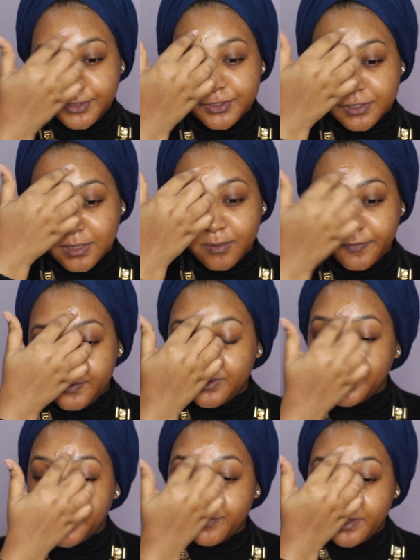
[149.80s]
I'm sure some of you
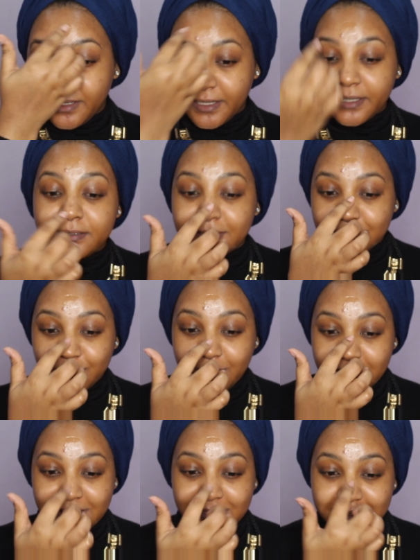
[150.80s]
can relate
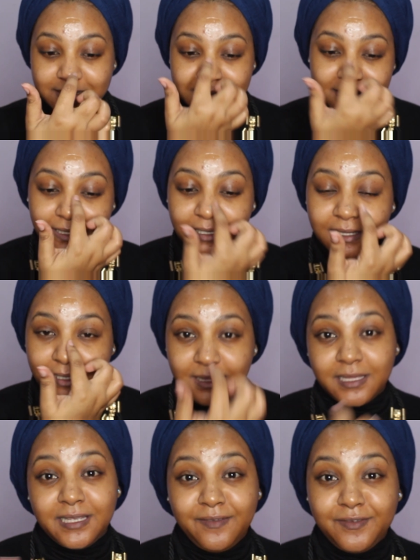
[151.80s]
doing this.
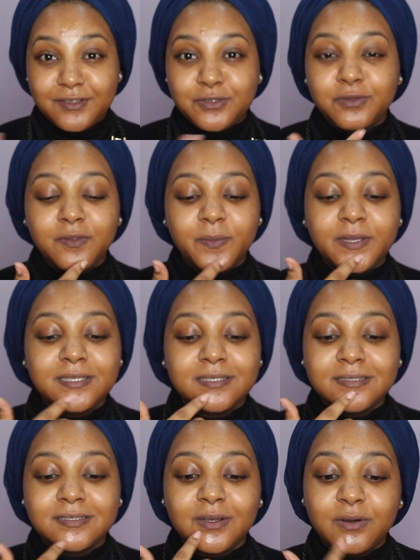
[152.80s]
Like if your
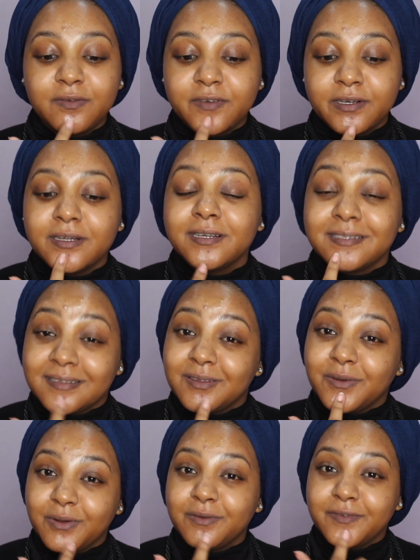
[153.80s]
toothpaste is over, it's
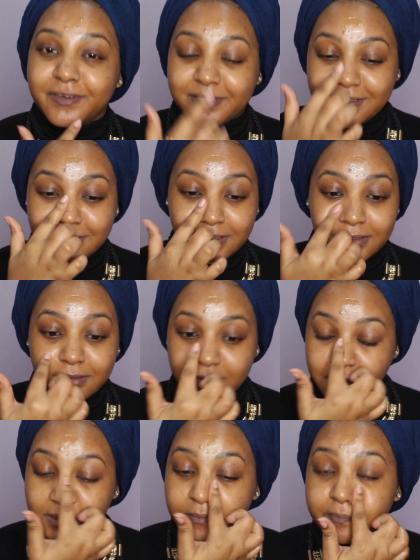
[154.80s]
not over until
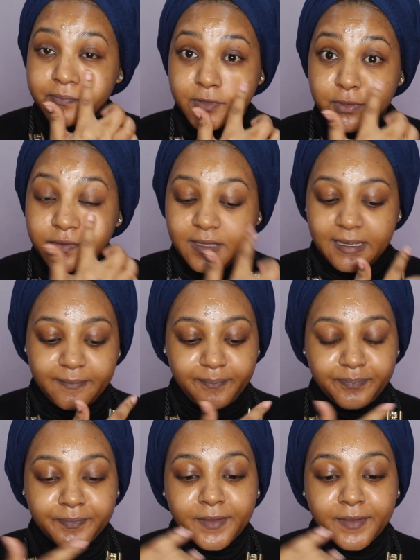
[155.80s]
you do that.